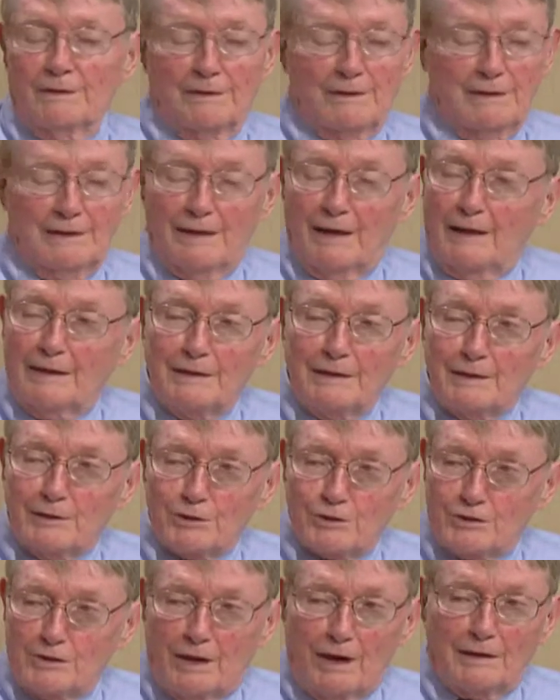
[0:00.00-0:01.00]
the idea
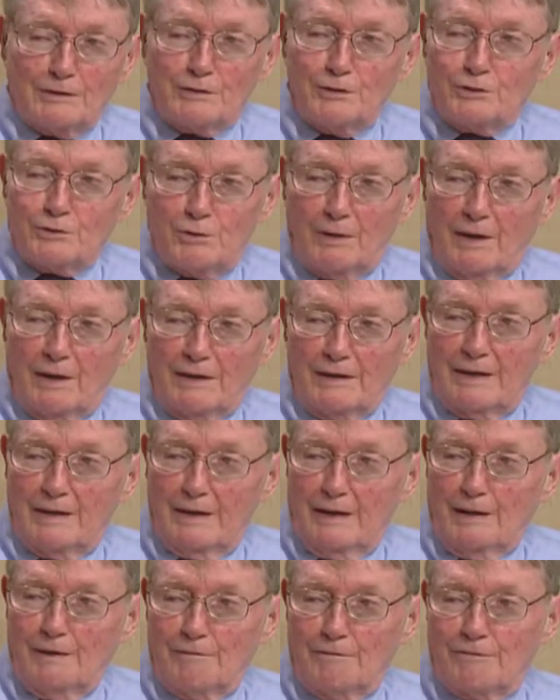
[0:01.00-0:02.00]
is not to try to
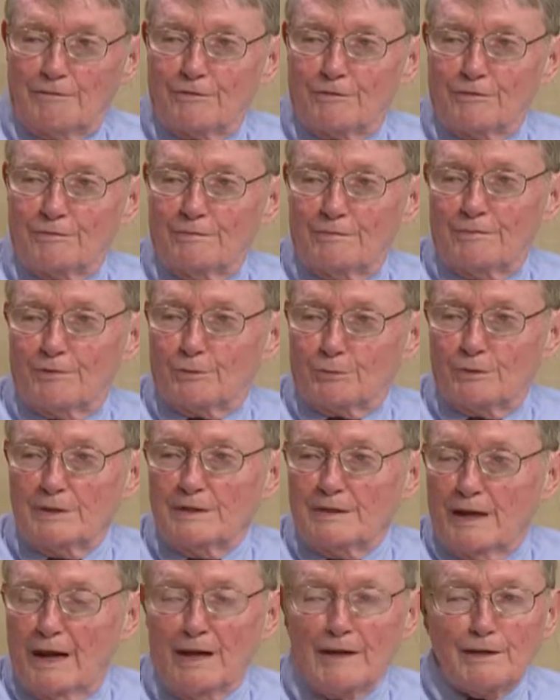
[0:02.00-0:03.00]
have three
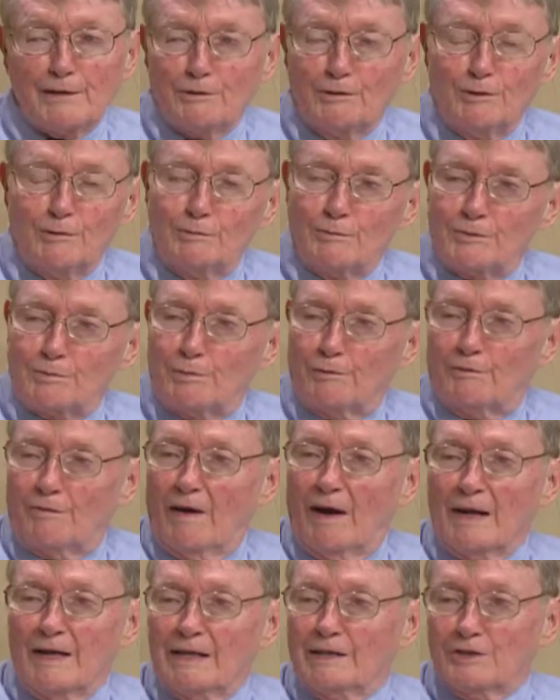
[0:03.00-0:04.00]
dining rooms oh,
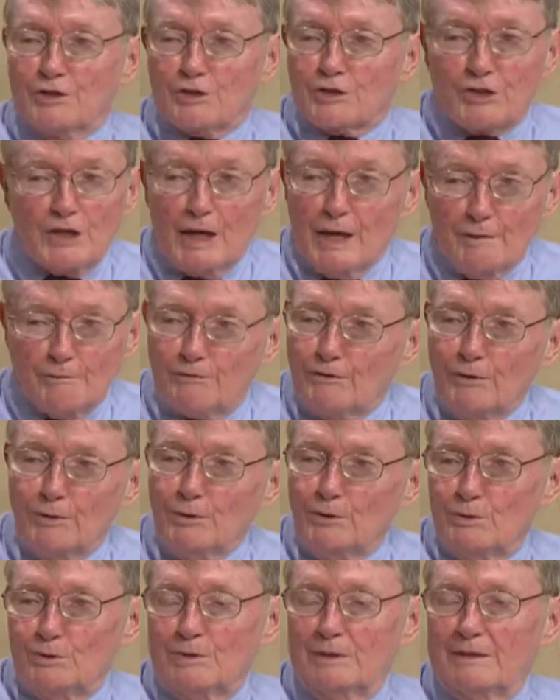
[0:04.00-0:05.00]
providing the same
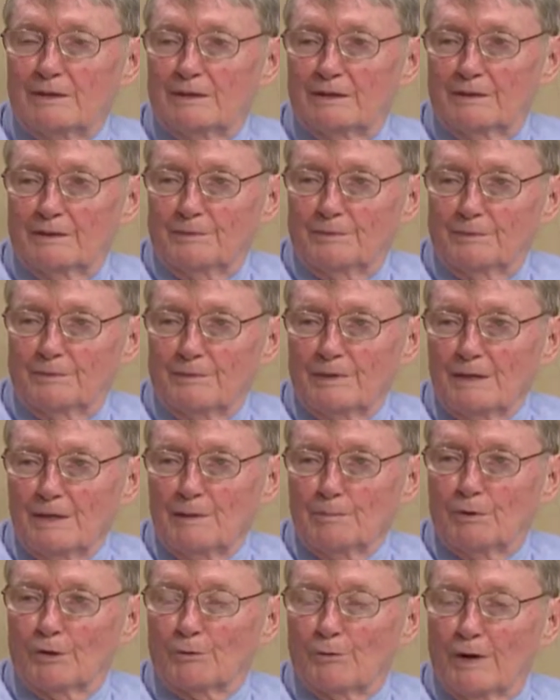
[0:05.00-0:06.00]
food, right. um,
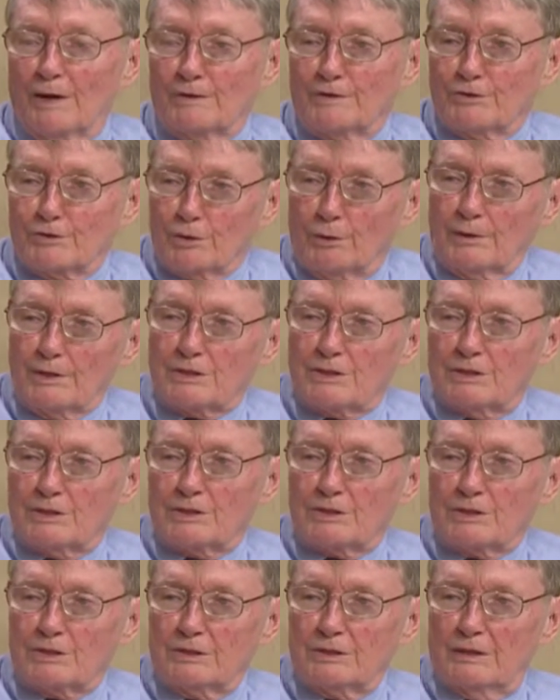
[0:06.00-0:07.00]
but rather
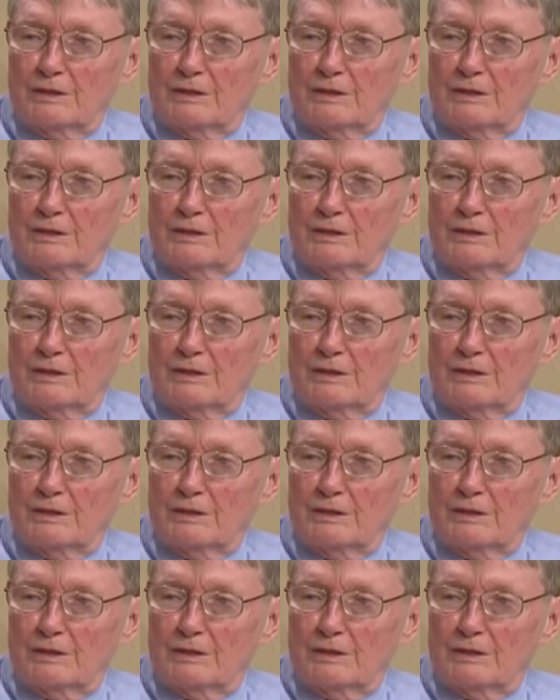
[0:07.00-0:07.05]
choices.